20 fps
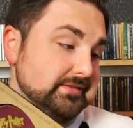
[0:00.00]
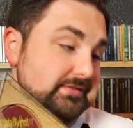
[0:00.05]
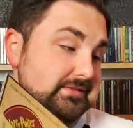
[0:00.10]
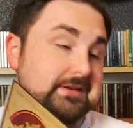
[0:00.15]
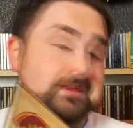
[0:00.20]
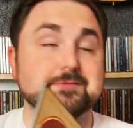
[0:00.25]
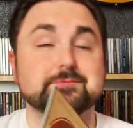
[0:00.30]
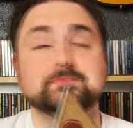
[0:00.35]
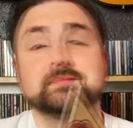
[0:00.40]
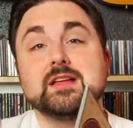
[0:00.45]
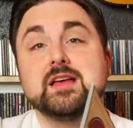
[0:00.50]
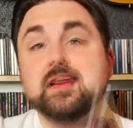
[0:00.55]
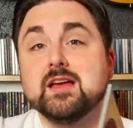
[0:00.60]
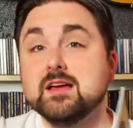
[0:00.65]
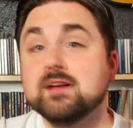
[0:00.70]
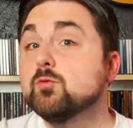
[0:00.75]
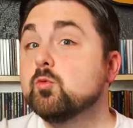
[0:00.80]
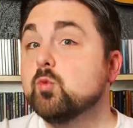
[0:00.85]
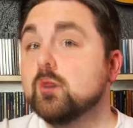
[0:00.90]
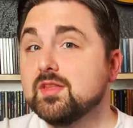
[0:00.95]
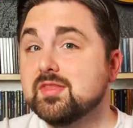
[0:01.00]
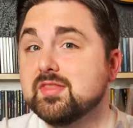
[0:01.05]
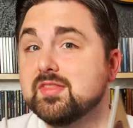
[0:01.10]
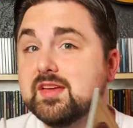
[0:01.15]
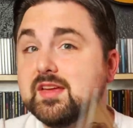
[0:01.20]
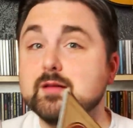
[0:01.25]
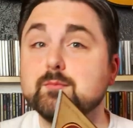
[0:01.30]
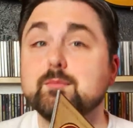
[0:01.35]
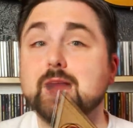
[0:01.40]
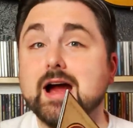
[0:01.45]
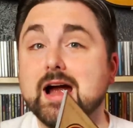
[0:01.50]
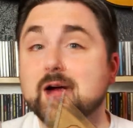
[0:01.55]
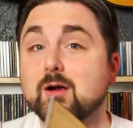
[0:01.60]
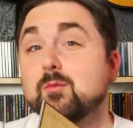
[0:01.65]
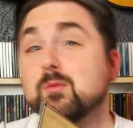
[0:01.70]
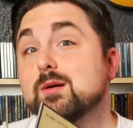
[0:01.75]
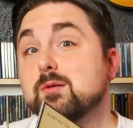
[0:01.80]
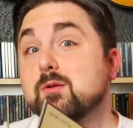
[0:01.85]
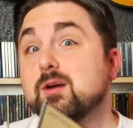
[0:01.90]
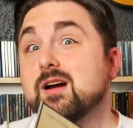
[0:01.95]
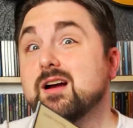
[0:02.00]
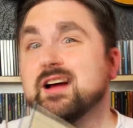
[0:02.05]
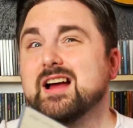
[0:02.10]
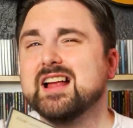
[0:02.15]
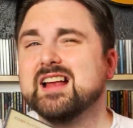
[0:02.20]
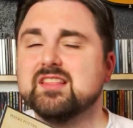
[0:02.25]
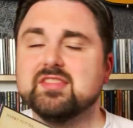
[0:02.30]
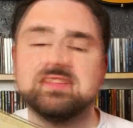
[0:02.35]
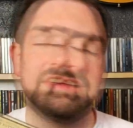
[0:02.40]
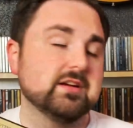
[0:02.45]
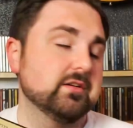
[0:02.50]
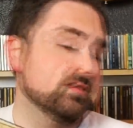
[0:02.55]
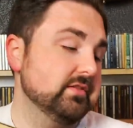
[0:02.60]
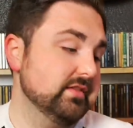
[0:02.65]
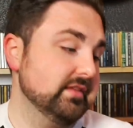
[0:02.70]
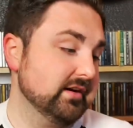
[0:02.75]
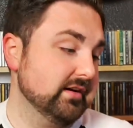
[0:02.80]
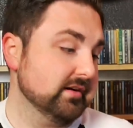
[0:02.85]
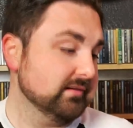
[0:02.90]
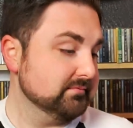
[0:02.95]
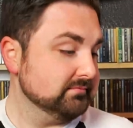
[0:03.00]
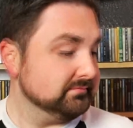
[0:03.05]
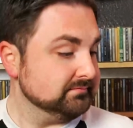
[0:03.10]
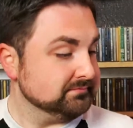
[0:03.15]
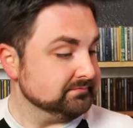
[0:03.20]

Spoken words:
So one thing, buyer beware kind of thing on there.